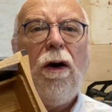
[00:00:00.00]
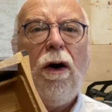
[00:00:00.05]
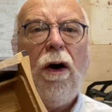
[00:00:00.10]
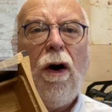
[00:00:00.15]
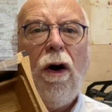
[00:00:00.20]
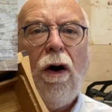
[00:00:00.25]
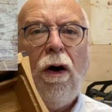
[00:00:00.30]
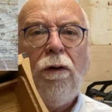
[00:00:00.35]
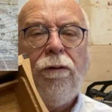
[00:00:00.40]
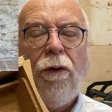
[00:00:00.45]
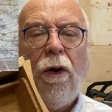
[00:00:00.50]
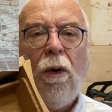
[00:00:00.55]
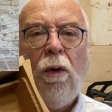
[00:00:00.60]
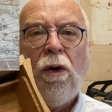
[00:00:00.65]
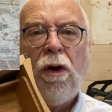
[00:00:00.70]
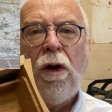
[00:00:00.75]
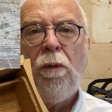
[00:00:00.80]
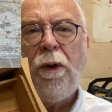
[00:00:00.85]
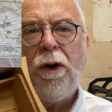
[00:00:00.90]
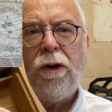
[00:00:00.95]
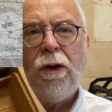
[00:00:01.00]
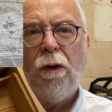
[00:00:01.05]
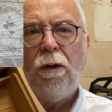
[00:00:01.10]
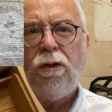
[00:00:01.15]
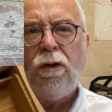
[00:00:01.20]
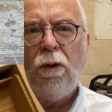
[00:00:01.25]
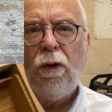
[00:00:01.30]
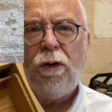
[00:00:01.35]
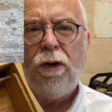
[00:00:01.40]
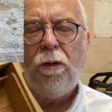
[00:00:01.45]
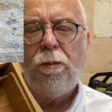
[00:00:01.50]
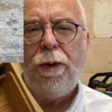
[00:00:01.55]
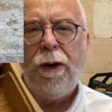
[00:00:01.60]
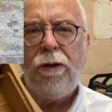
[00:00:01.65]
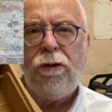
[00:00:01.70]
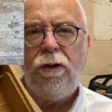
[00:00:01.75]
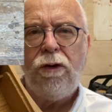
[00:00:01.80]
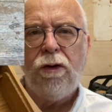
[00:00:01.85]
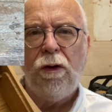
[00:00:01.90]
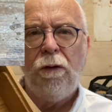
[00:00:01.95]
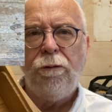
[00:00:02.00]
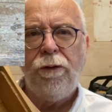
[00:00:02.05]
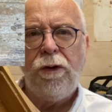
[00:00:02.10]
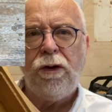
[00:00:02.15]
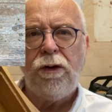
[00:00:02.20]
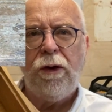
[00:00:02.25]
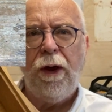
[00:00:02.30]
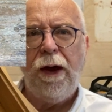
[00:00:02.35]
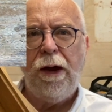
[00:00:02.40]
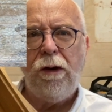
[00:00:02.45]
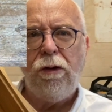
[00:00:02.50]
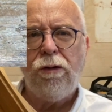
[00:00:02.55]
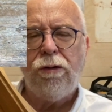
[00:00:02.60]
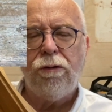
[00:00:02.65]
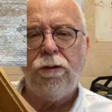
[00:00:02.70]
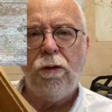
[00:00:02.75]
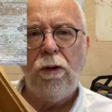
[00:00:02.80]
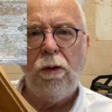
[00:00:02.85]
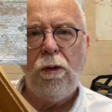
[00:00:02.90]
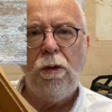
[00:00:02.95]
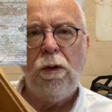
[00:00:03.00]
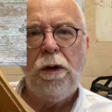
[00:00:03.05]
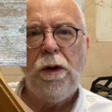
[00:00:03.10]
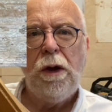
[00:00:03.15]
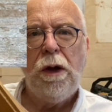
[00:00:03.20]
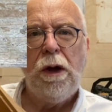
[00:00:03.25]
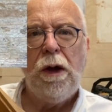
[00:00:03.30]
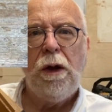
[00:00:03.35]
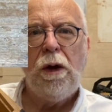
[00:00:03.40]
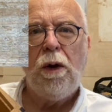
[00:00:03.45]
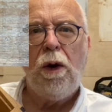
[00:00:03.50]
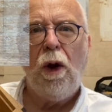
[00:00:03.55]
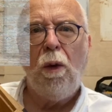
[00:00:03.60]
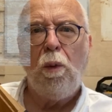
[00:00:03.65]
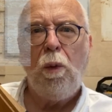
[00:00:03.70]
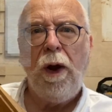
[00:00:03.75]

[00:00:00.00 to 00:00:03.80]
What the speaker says: of oak, which I'll show you the pictures over the stage through. We